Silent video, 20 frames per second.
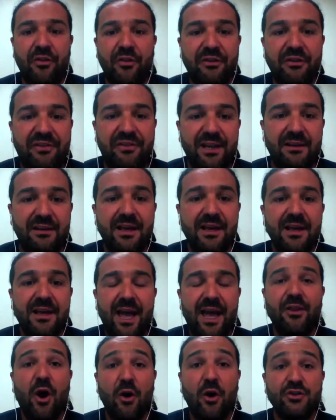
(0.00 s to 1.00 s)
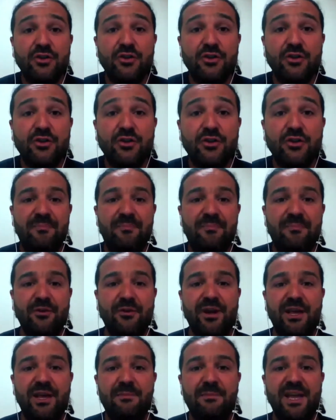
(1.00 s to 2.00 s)
on the field. And also we have
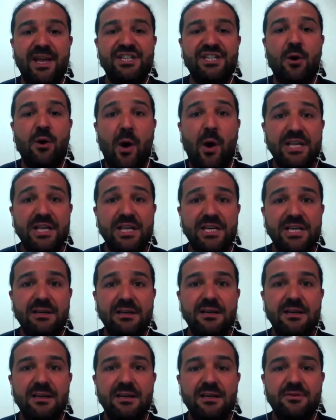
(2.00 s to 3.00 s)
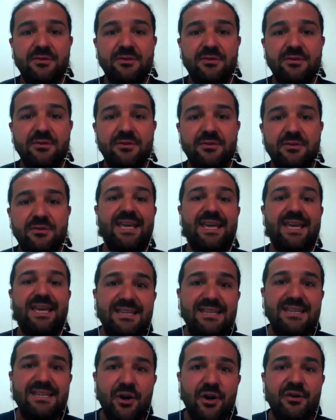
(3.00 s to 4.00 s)
better imaging quality. So it's
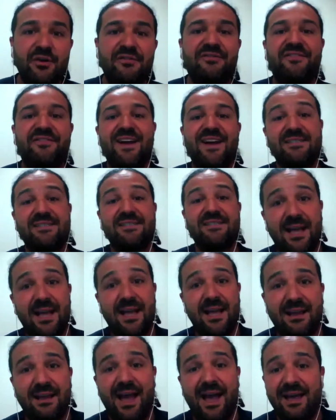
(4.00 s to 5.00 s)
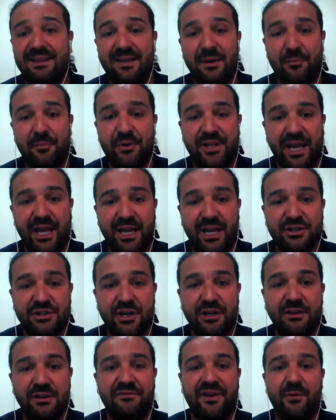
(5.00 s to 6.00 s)
easier, faster data
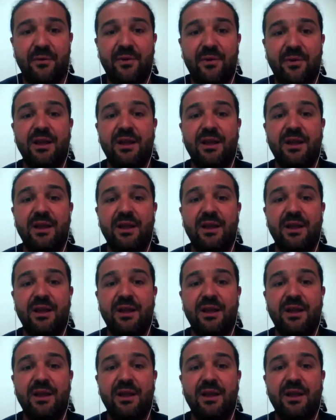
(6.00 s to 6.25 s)
interpretation,